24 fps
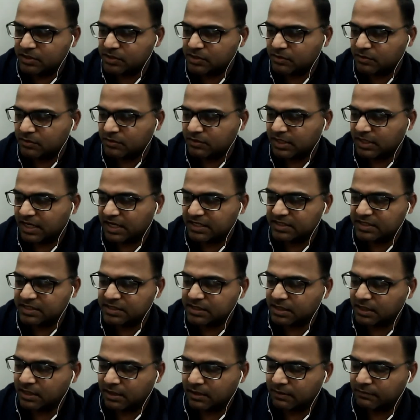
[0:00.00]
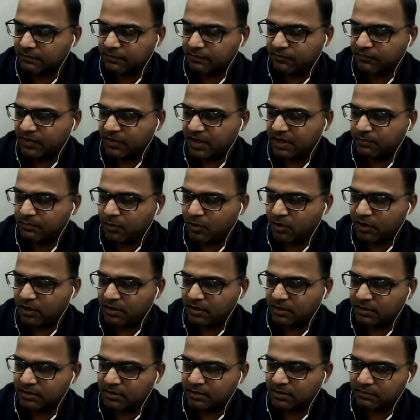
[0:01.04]
So that is a very
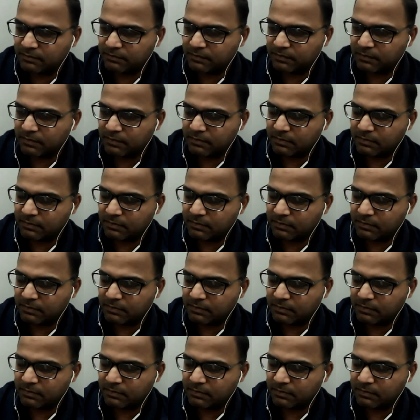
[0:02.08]
important